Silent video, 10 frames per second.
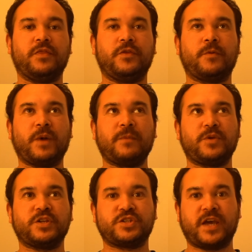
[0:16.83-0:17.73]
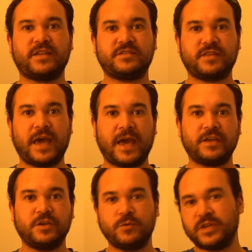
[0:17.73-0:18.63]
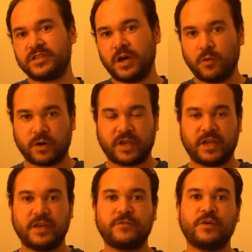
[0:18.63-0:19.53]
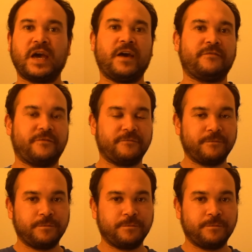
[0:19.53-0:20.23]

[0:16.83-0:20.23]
there might be a chance that you'll be teleworking if you have